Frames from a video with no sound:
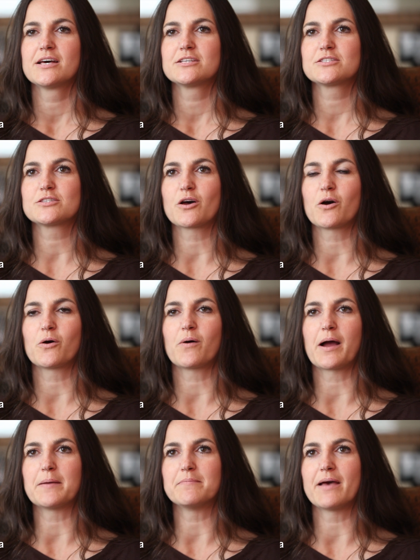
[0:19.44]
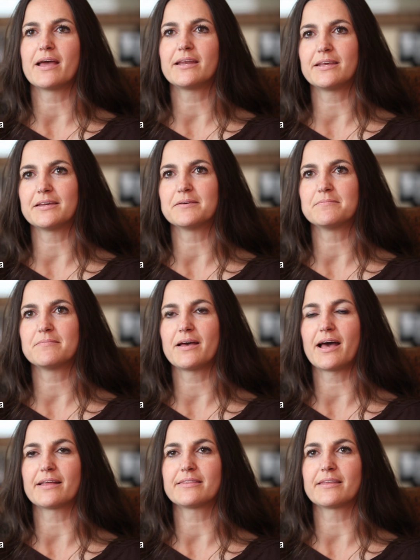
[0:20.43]
So I met him
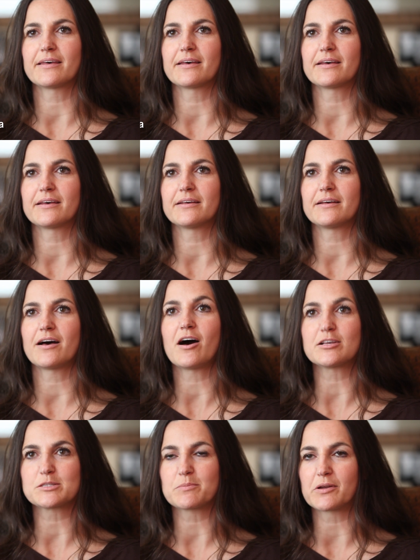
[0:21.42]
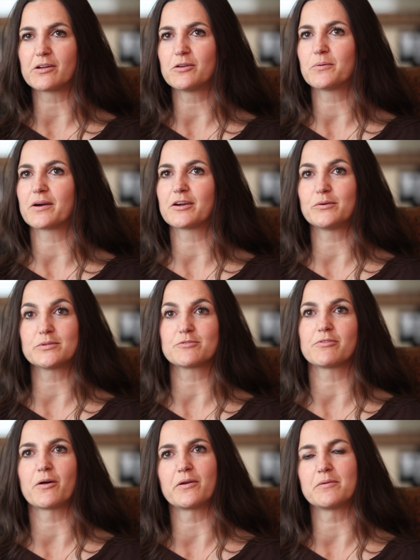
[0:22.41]
at the hospital where he was
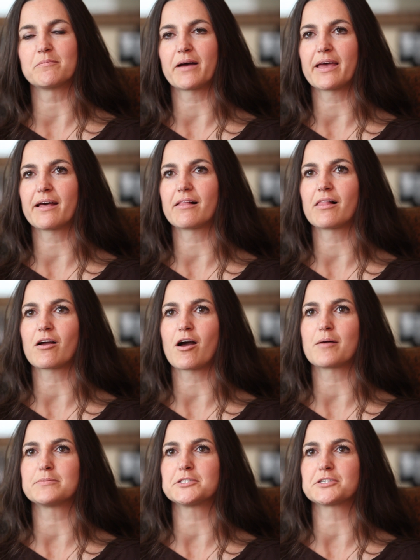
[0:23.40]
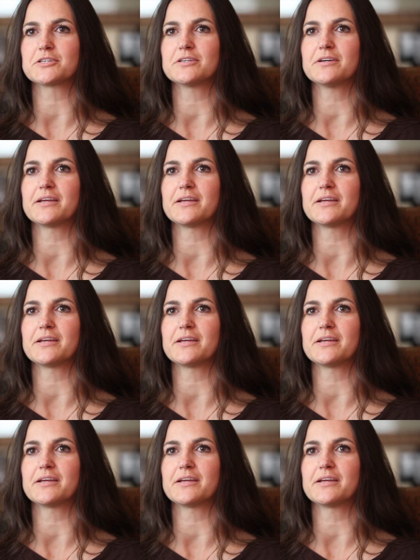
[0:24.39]
flown in by a helicopter,